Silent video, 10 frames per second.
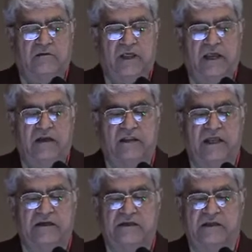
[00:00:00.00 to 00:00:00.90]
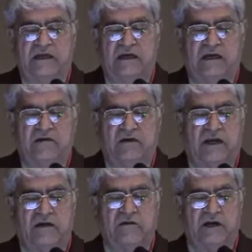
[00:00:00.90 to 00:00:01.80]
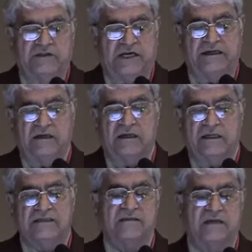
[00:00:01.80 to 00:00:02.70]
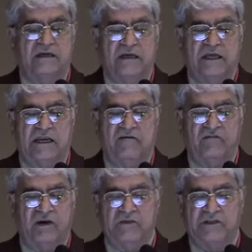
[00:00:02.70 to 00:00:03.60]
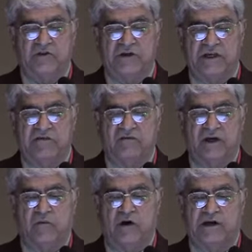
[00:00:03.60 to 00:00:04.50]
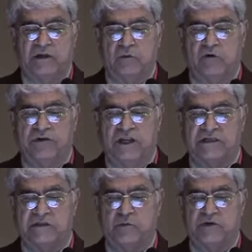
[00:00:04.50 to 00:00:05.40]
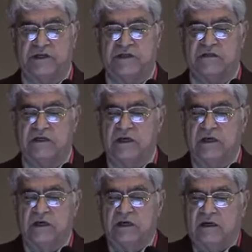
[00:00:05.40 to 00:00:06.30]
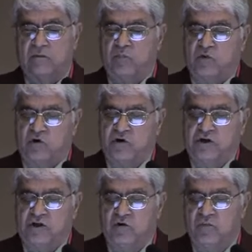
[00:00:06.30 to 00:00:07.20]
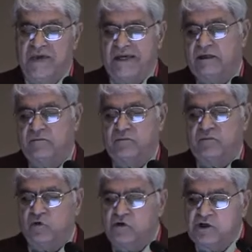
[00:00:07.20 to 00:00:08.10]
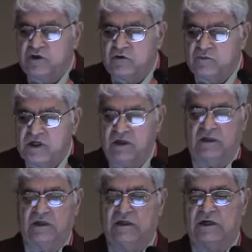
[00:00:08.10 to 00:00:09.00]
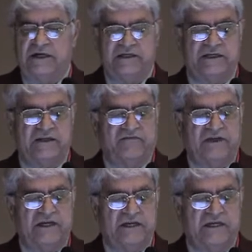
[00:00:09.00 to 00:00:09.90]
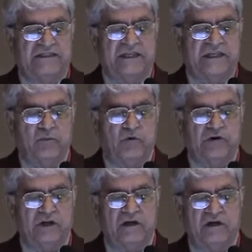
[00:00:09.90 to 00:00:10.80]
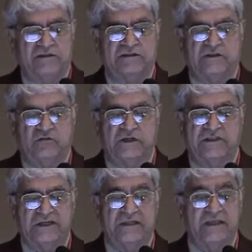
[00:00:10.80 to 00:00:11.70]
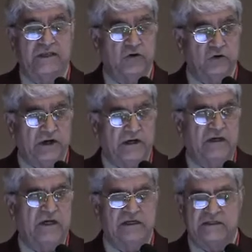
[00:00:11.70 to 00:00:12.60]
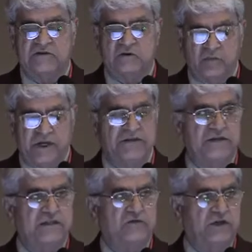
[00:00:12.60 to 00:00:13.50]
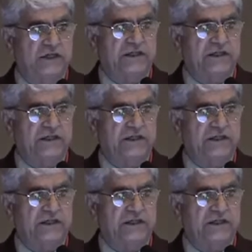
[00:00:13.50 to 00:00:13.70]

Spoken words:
and their title is Inflammatory and Fibrotic Proteins Proteomically Identified as Key Protein Constituents in the Urine and Stone Matrix. What